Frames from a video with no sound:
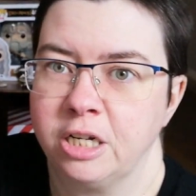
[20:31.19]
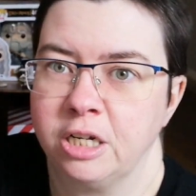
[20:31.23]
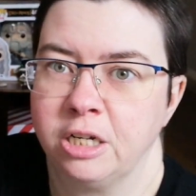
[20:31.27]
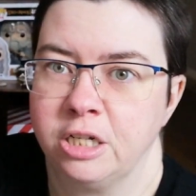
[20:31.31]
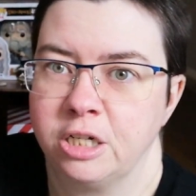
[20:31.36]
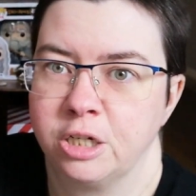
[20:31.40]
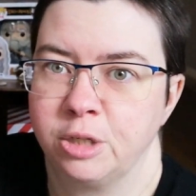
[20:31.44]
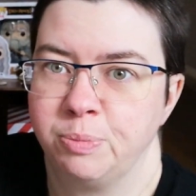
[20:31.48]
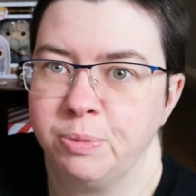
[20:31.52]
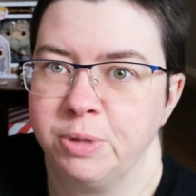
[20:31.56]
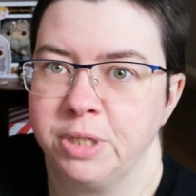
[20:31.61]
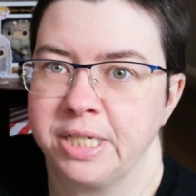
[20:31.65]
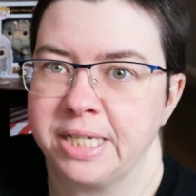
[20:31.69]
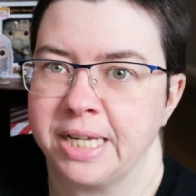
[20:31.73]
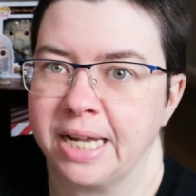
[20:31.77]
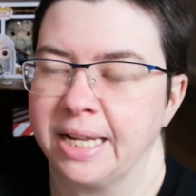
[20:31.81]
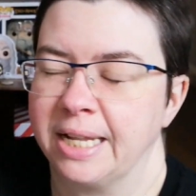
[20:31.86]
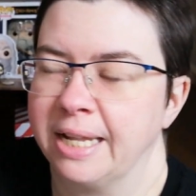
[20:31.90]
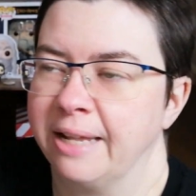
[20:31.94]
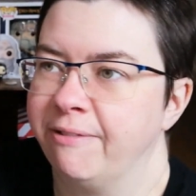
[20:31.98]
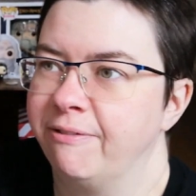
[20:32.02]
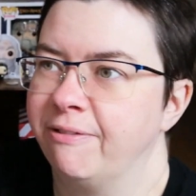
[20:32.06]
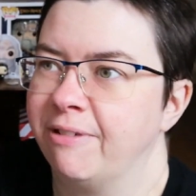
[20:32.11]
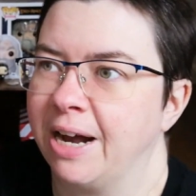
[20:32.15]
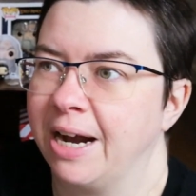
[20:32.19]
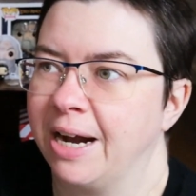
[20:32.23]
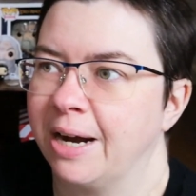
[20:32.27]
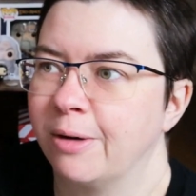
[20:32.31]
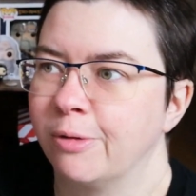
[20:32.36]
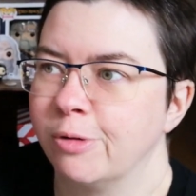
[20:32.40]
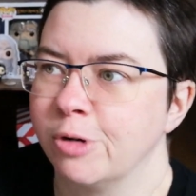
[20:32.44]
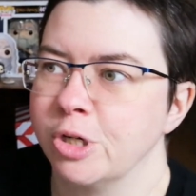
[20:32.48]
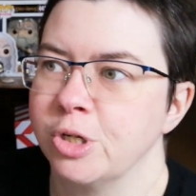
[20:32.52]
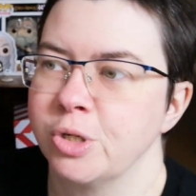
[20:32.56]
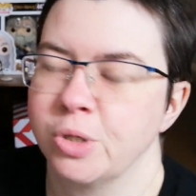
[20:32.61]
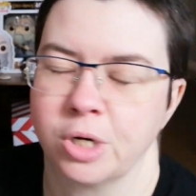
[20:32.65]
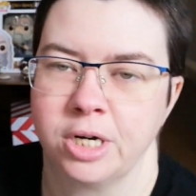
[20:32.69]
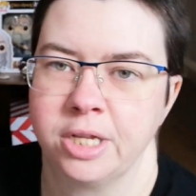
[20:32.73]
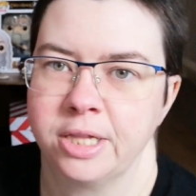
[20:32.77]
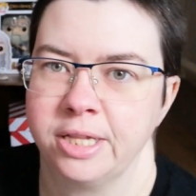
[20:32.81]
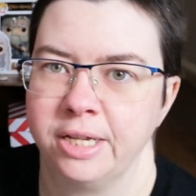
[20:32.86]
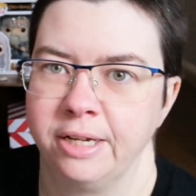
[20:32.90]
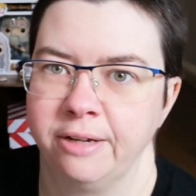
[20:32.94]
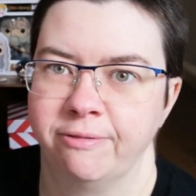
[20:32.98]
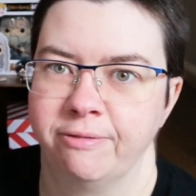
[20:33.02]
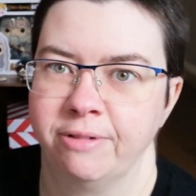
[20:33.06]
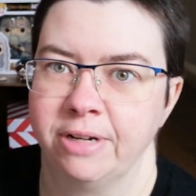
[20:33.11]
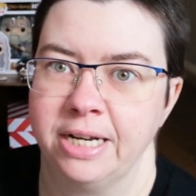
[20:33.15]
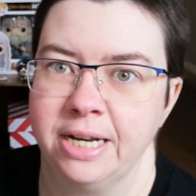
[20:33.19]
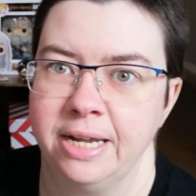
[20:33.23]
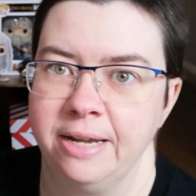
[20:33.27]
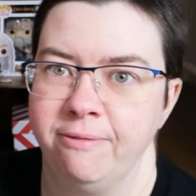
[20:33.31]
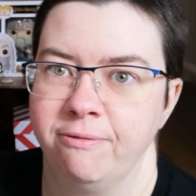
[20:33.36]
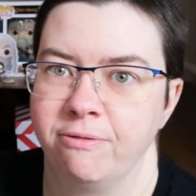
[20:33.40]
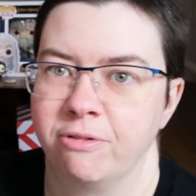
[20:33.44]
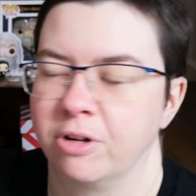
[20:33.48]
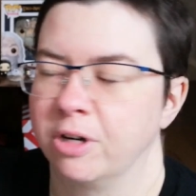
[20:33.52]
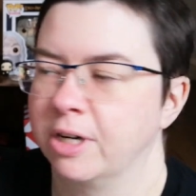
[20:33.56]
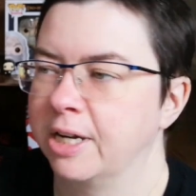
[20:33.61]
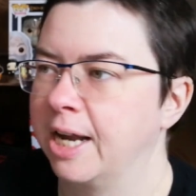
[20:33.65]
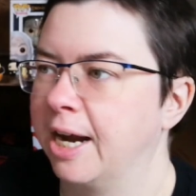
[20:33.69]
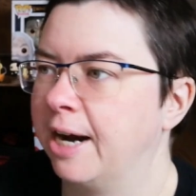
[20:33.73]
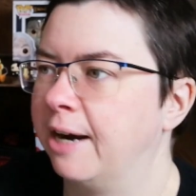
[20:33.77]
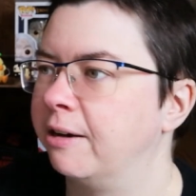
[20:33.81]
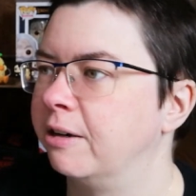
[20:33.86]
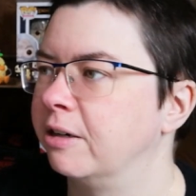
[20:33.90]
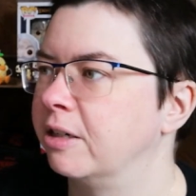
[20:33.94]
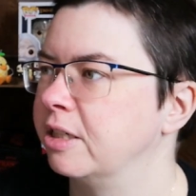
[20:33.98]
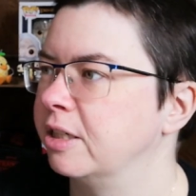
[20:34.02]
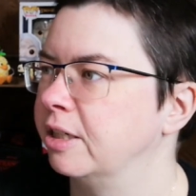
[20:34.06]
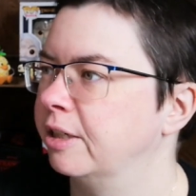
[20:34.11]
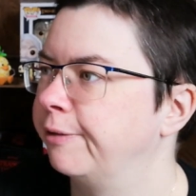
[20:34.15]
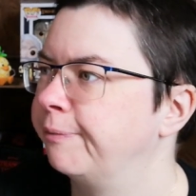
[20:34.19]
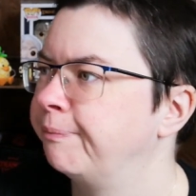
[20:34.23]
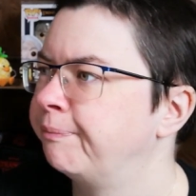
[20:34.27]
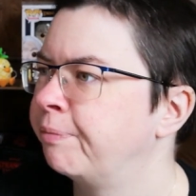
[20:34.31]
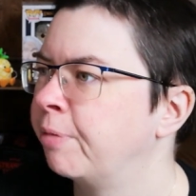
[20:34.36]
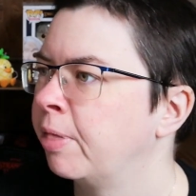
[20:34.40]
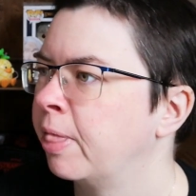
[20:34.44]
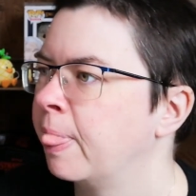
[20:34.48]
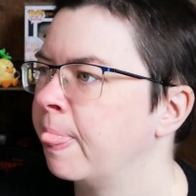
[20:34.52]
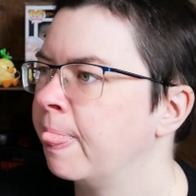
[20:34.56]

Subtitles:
you can just be sat there for hours trying to think of a name for a character.